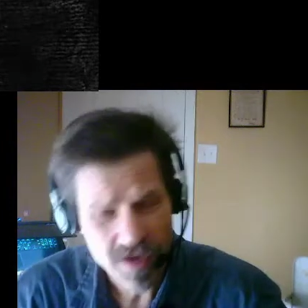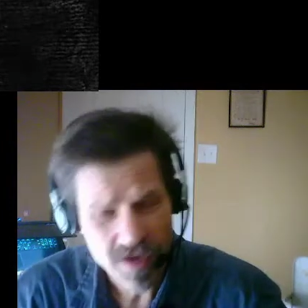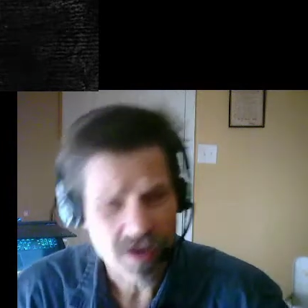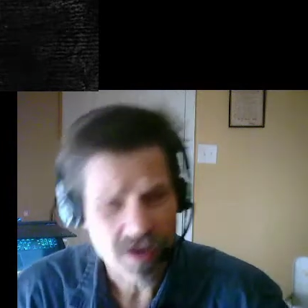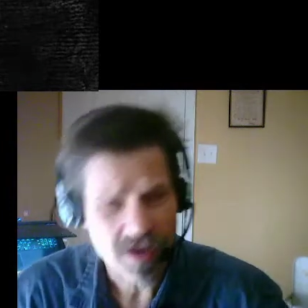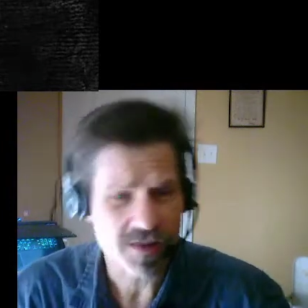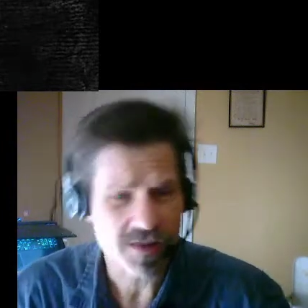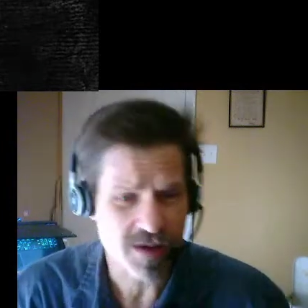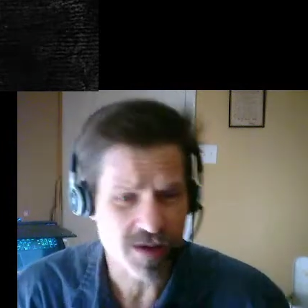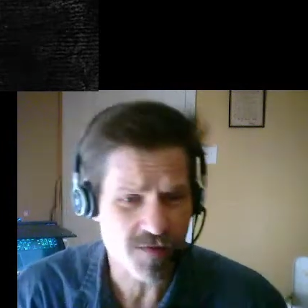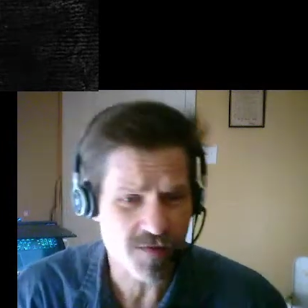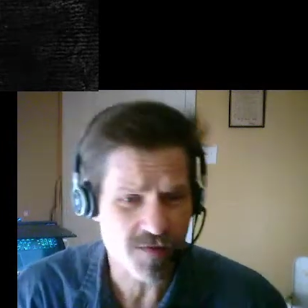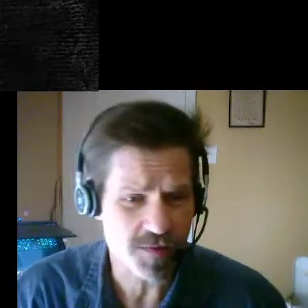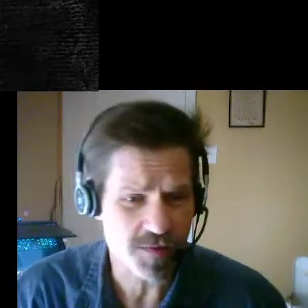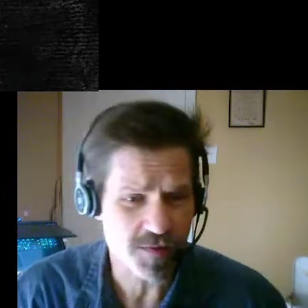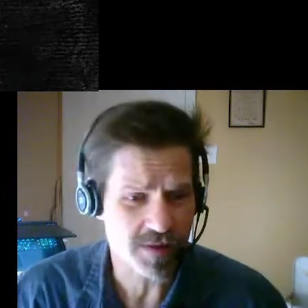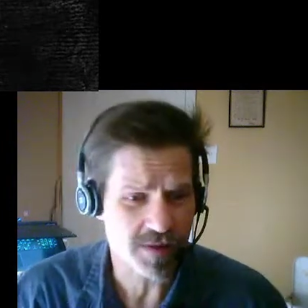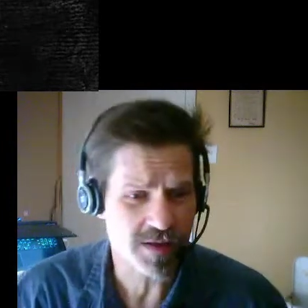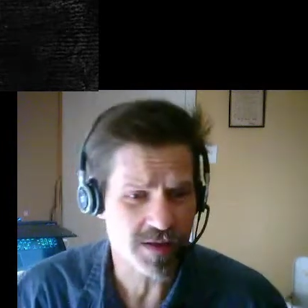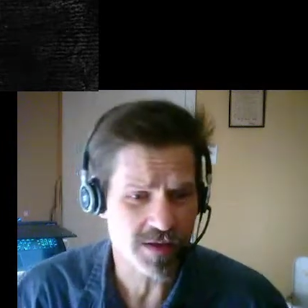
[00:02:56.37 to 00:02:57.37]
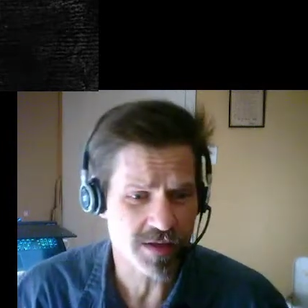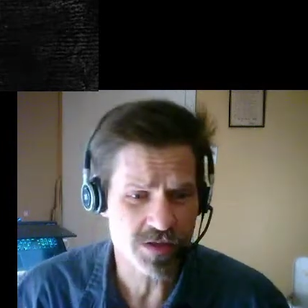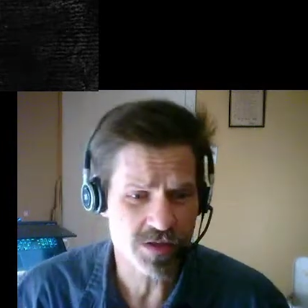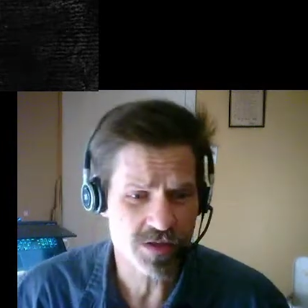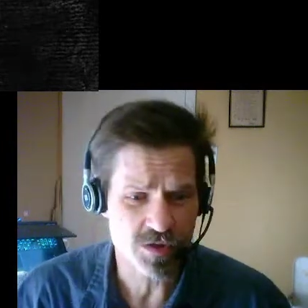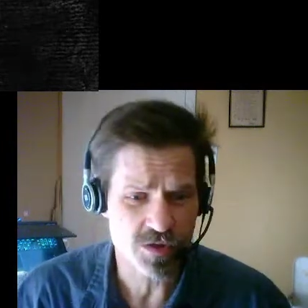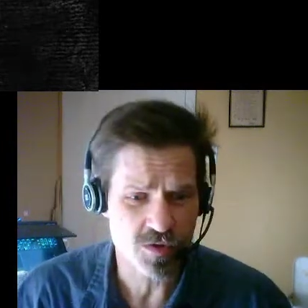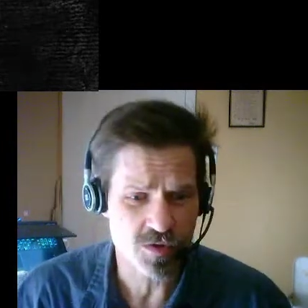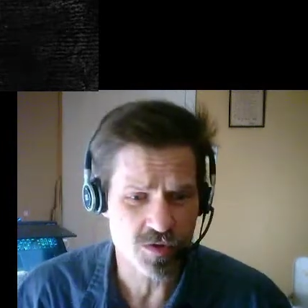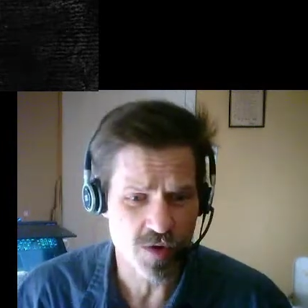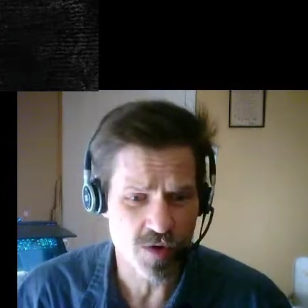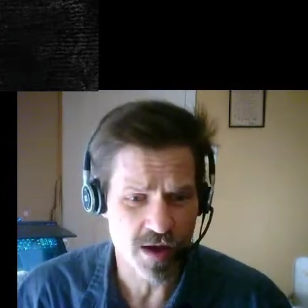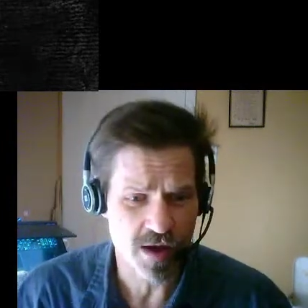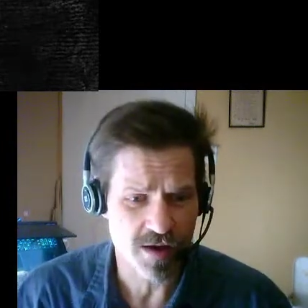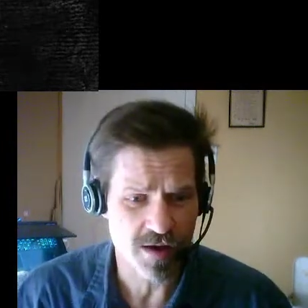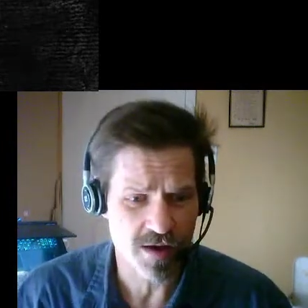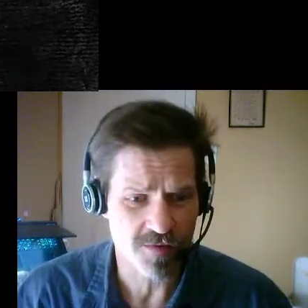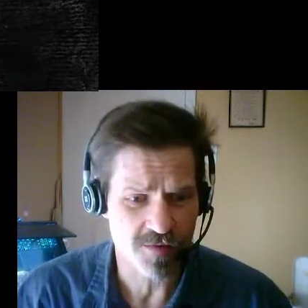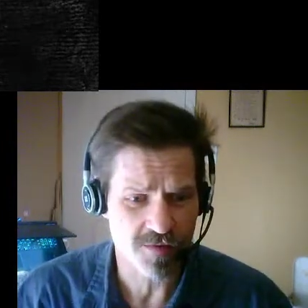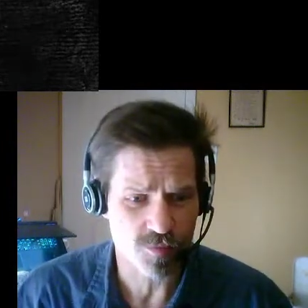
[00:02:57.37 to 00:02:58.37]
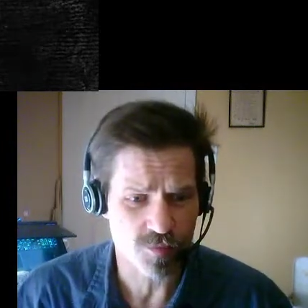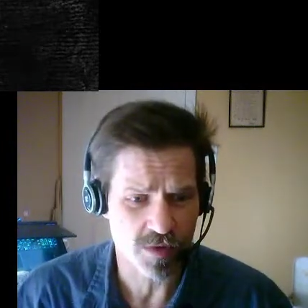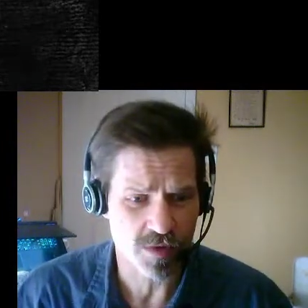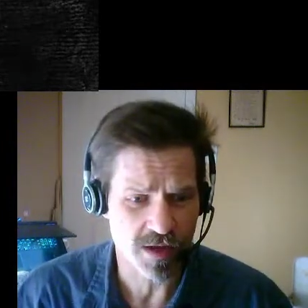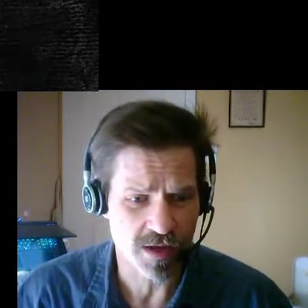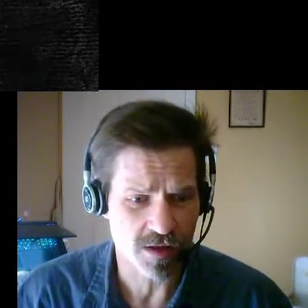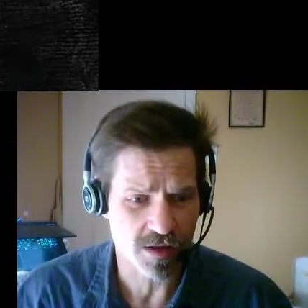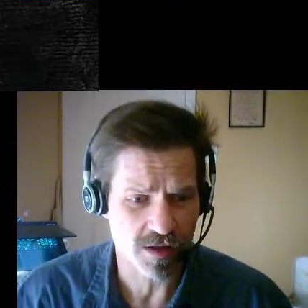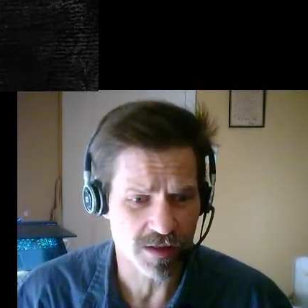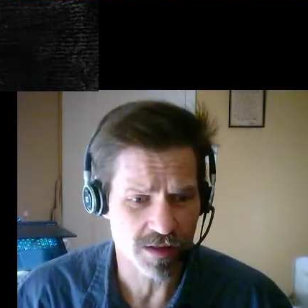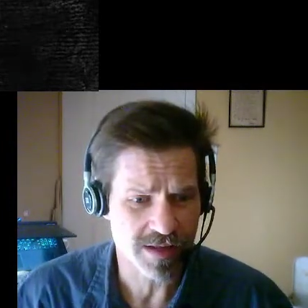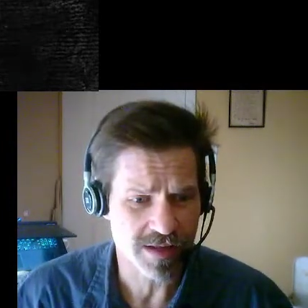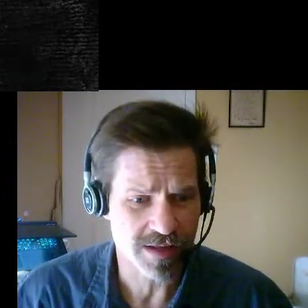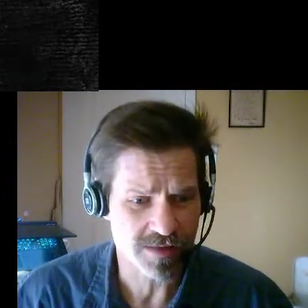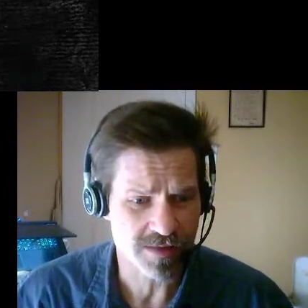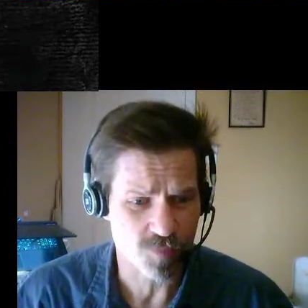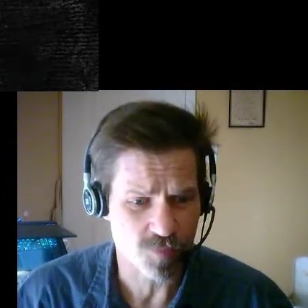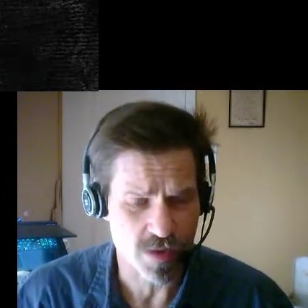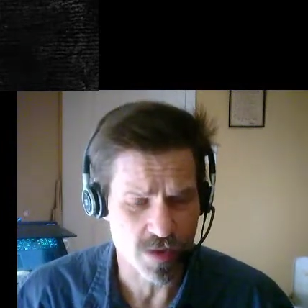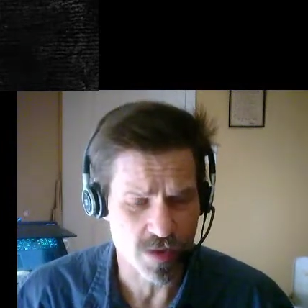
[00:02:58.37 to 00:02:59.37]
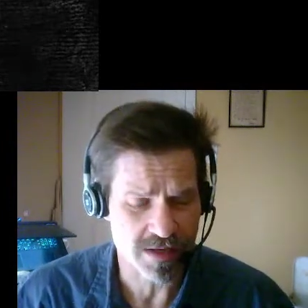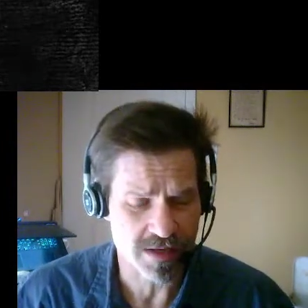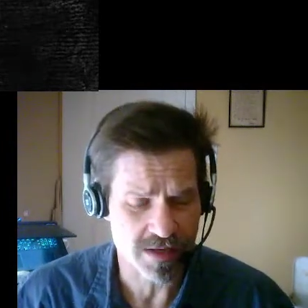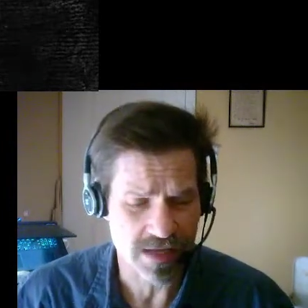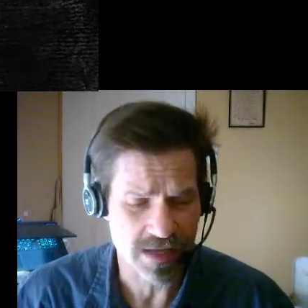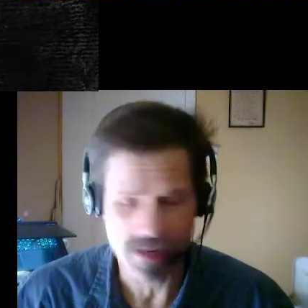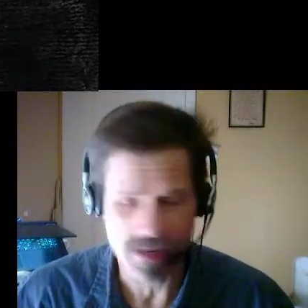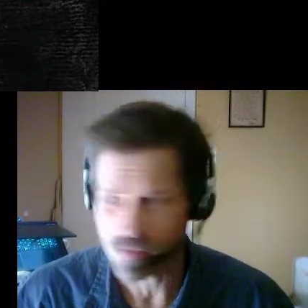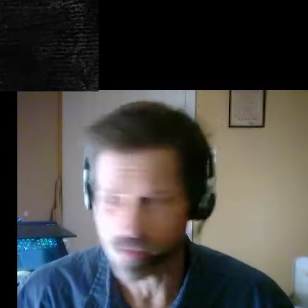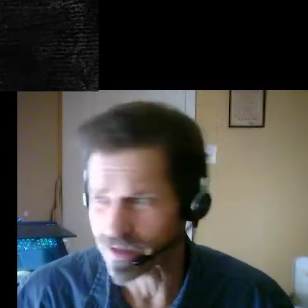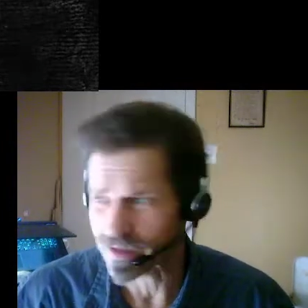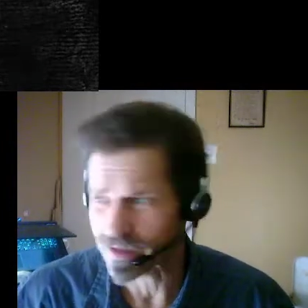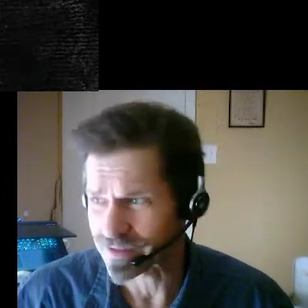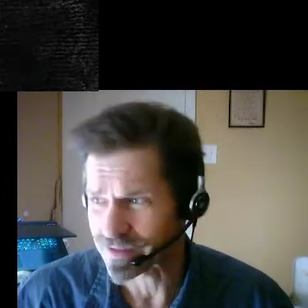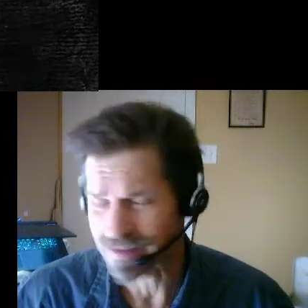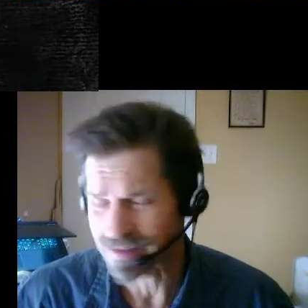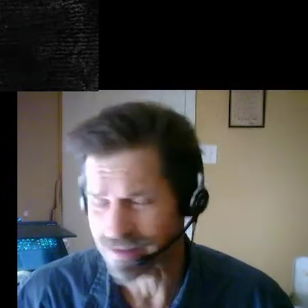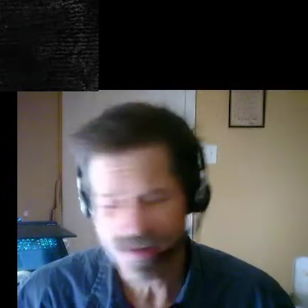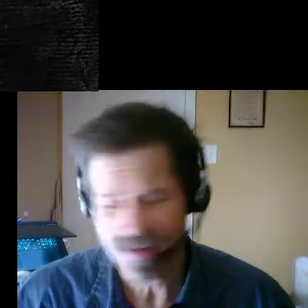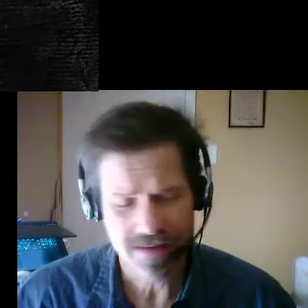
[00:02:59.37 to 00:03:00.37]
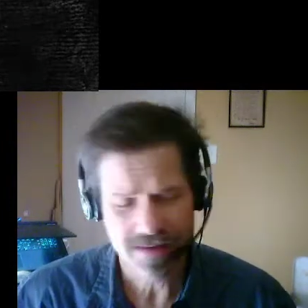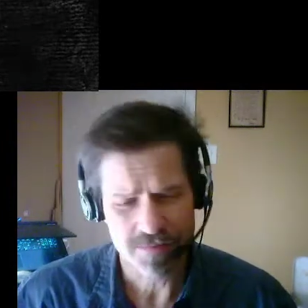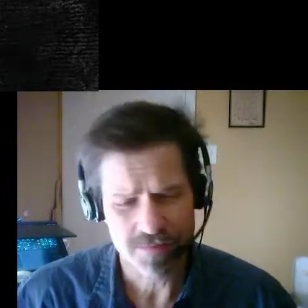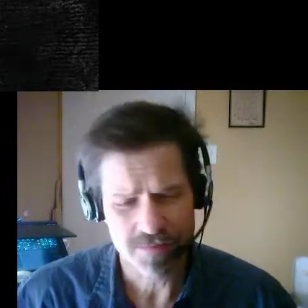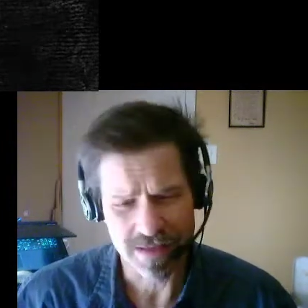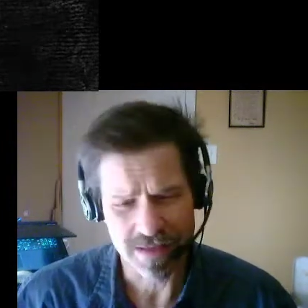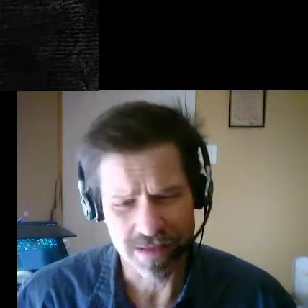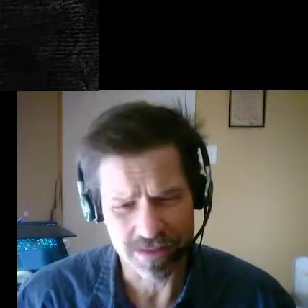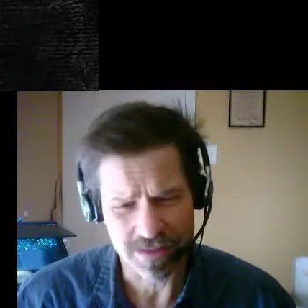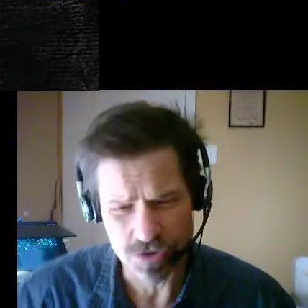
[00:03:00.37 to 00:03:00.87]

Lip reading: and the government likes to have lots of red tape and be a little